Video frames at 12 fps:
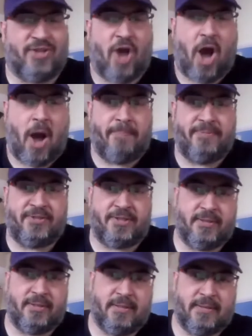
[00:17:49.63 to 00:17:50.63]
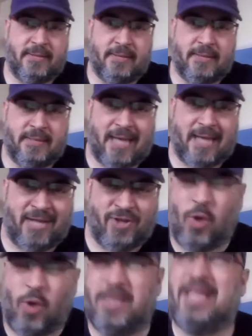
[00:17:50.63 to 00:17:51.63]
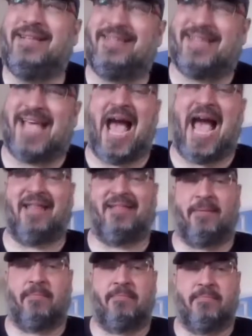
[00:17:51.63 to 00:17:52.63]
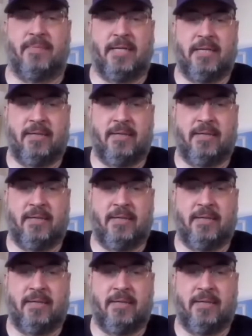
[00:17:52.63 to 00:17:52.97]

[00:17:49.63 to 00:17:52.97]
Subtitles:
hops. I know he's got them,